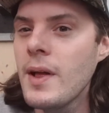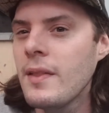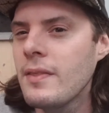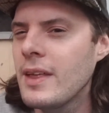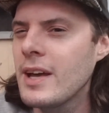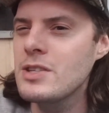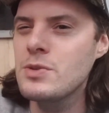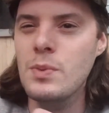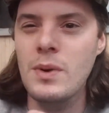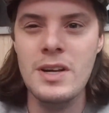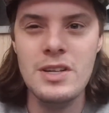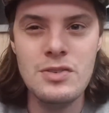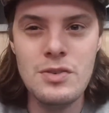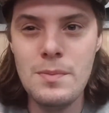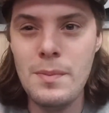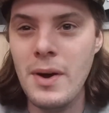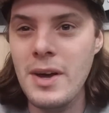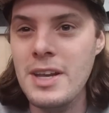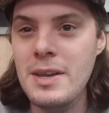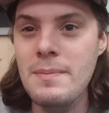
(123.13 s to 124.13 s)
That's why it's
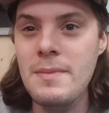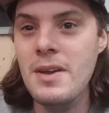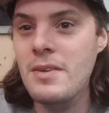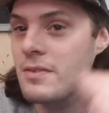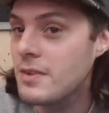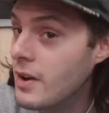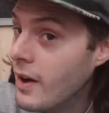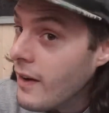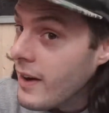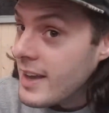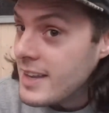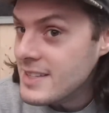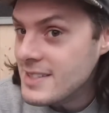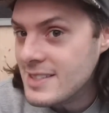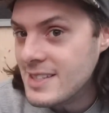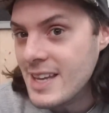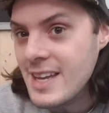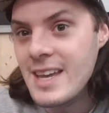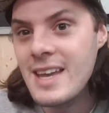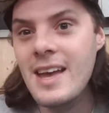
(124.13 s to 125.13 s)
reminding me of an
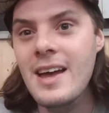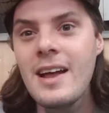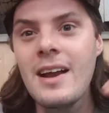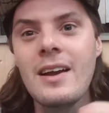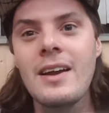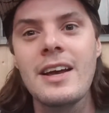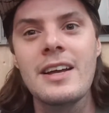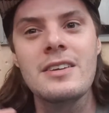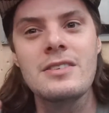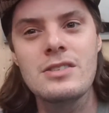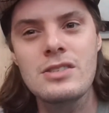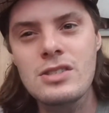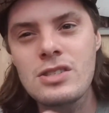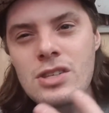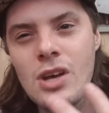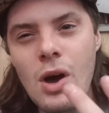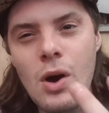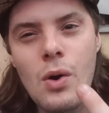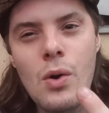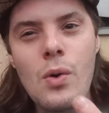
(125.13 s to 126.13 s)
iced tea, like a
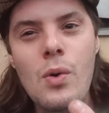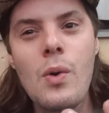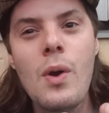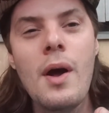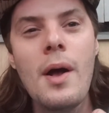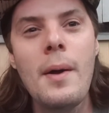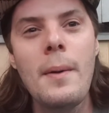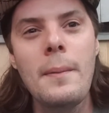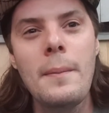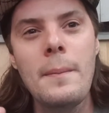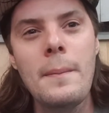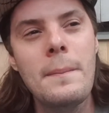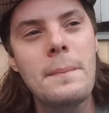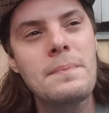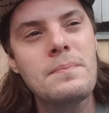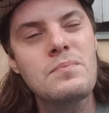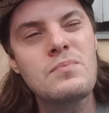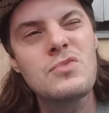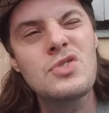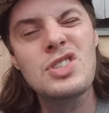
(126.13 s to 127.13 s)
subtle
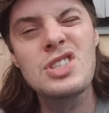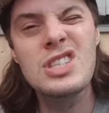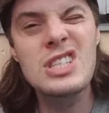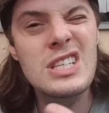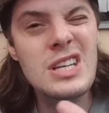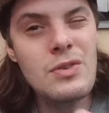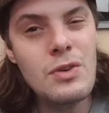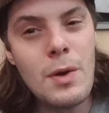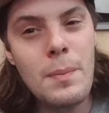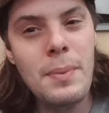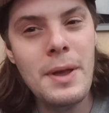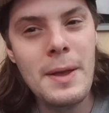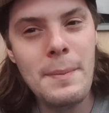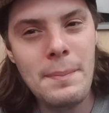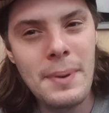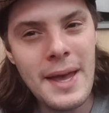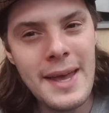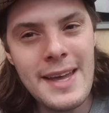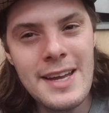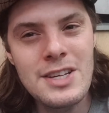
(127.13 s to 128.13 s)
syrupy
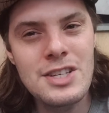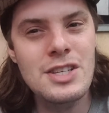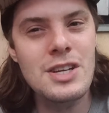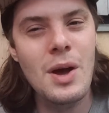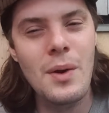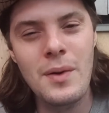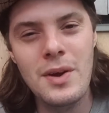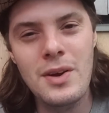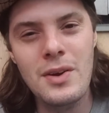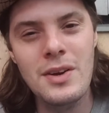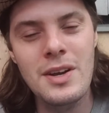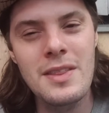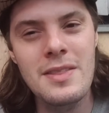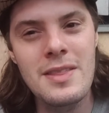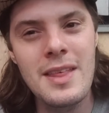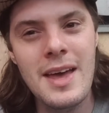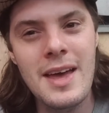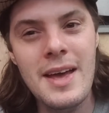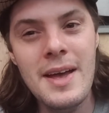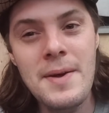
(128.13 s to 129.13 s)
peach going on in
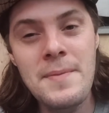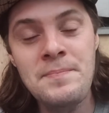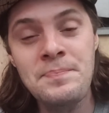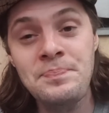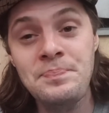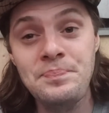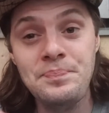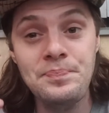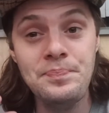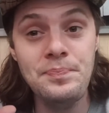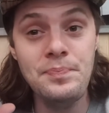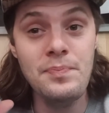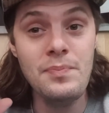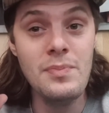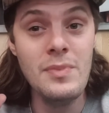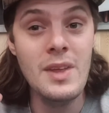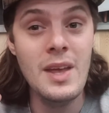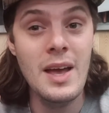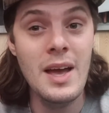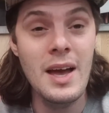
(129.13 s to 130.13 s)
there.
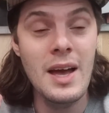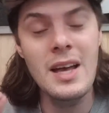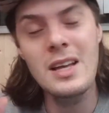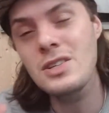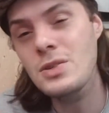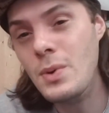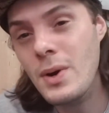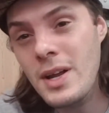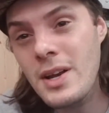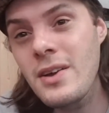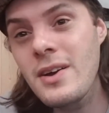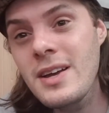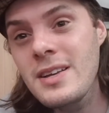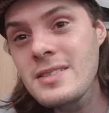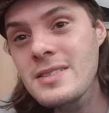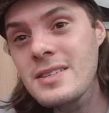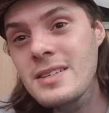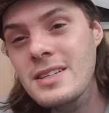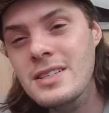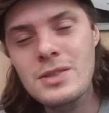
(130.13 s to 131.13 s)
It's quite
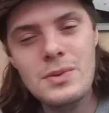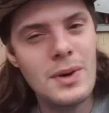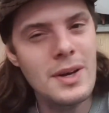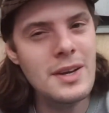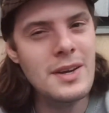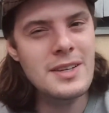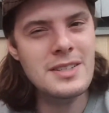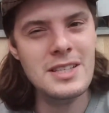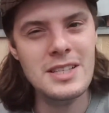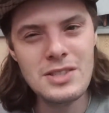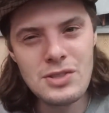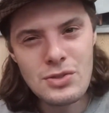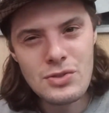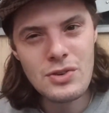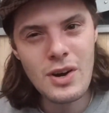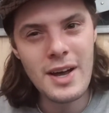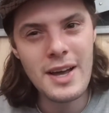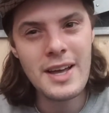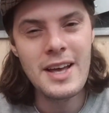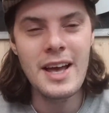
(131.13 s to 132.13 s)
nice. It's quite nice. It's all
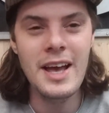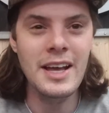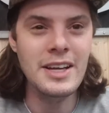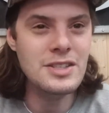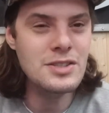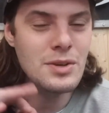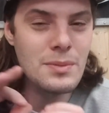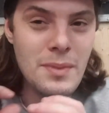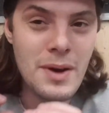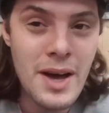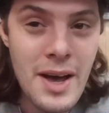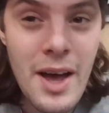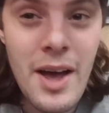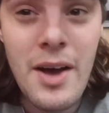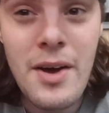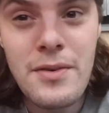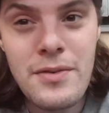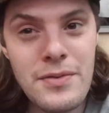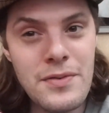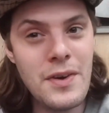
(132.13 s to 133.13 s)
right. It's not my
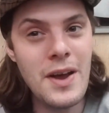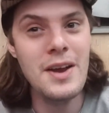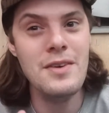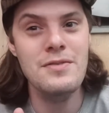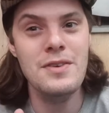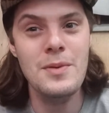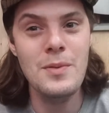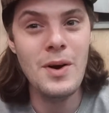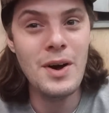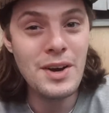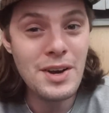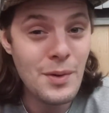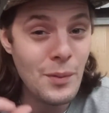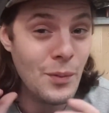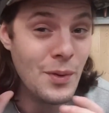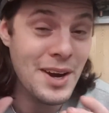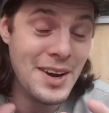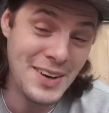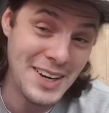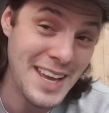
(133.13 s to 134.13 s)
favourite one.
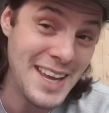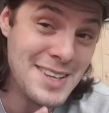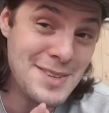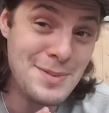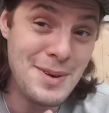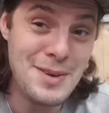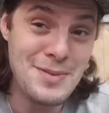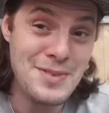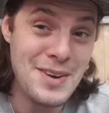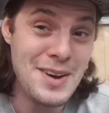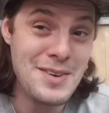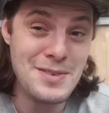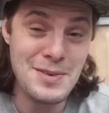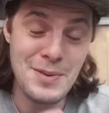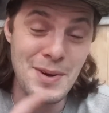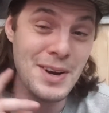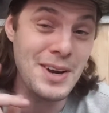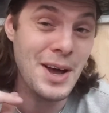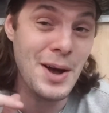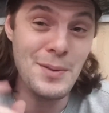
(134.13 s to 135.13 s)
When I get to my favourite
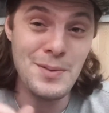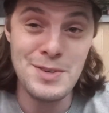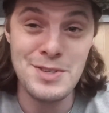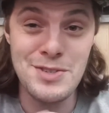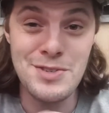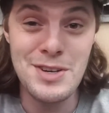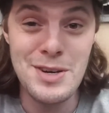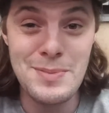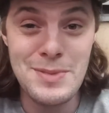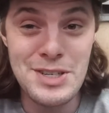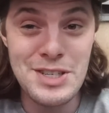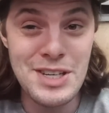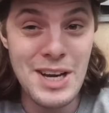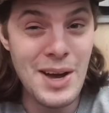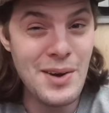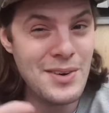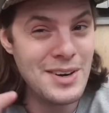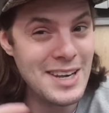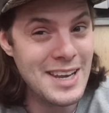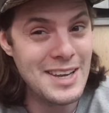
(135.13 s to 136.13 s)
one, I will scream and
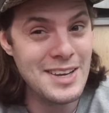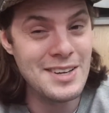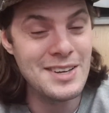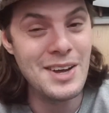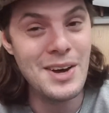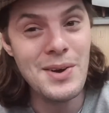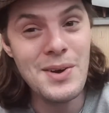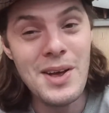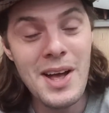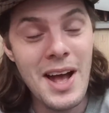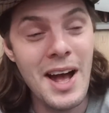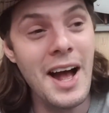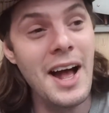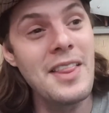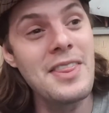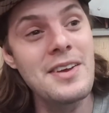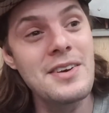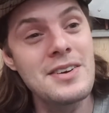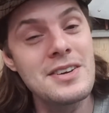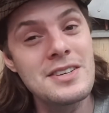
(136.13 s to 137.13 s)
shout and let you know.
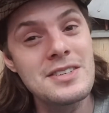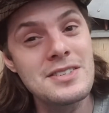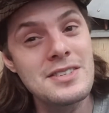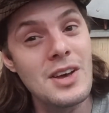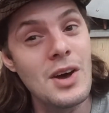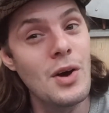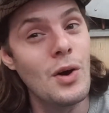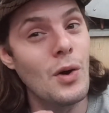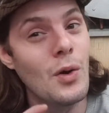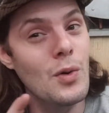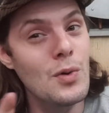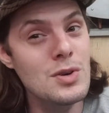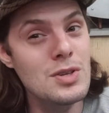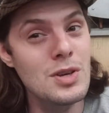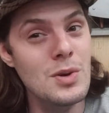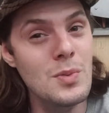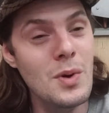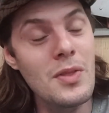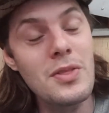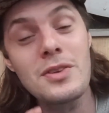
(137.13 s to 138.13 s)
And there is
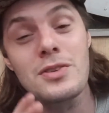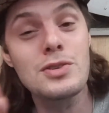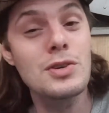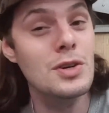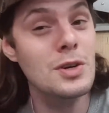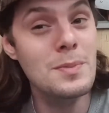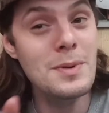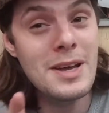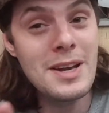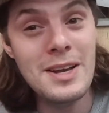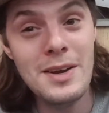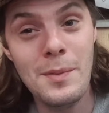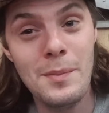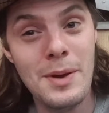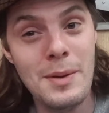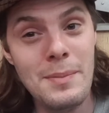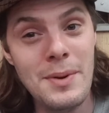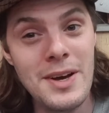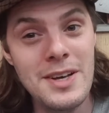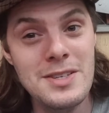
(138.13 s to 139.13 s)
also one that took me a little
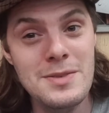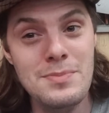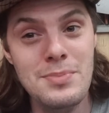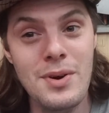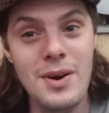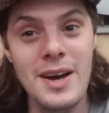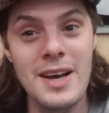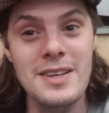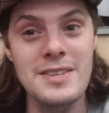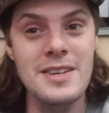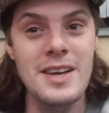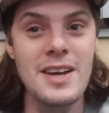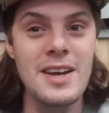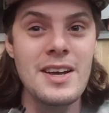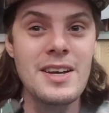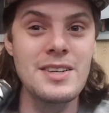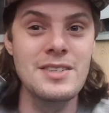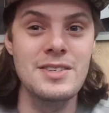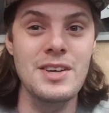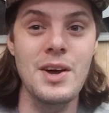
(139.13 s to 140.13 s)
bit by surprise.
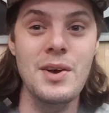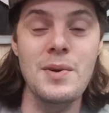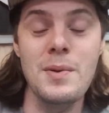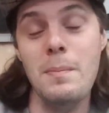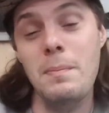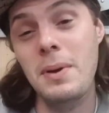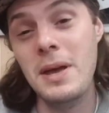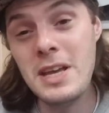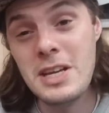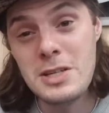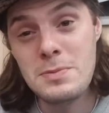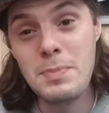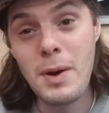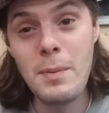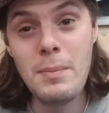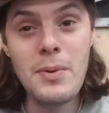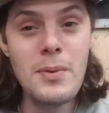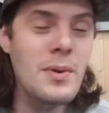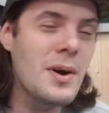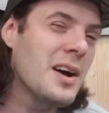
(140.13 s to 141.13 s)
So peach
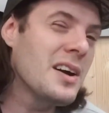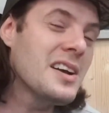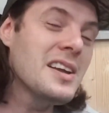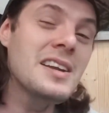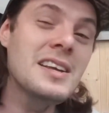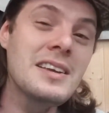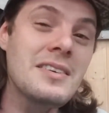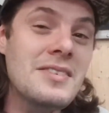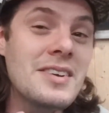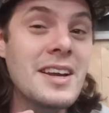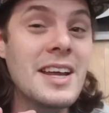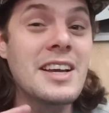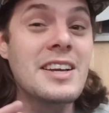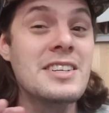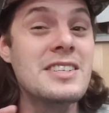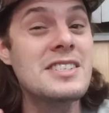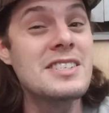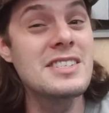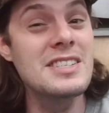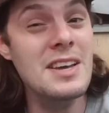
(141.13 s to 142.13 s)
bubble, I'm going to give it like a
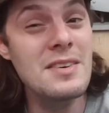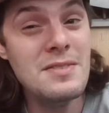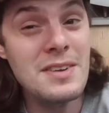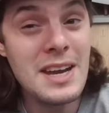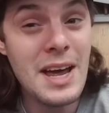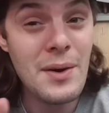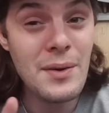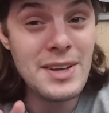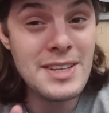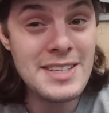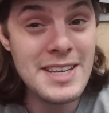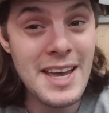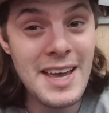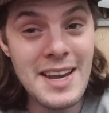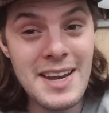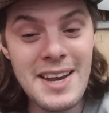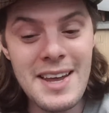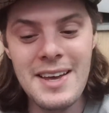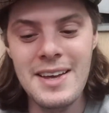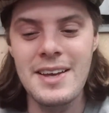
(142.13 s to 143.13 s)
7 out of
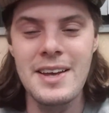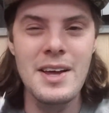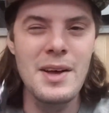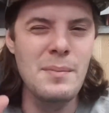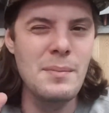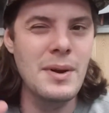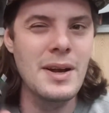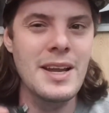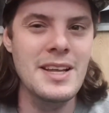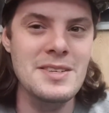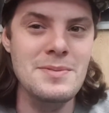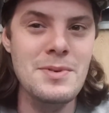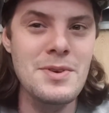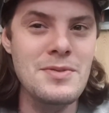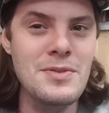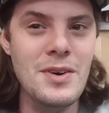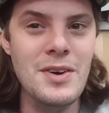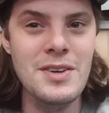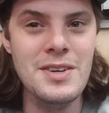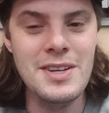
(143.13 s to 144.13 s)
10. But let's
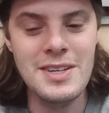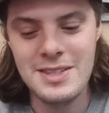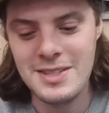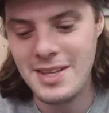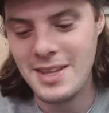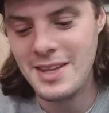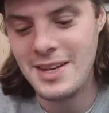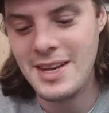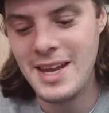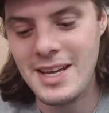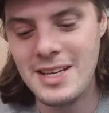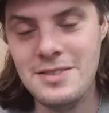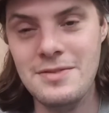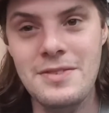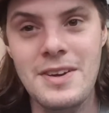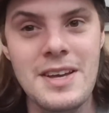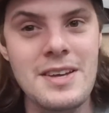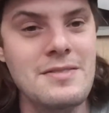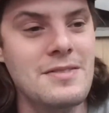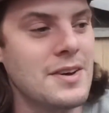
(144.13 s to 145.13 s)
move on to the next
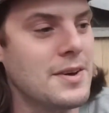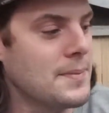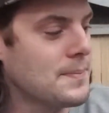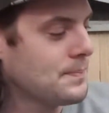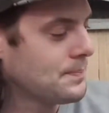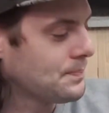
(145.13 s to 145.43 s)
flavour.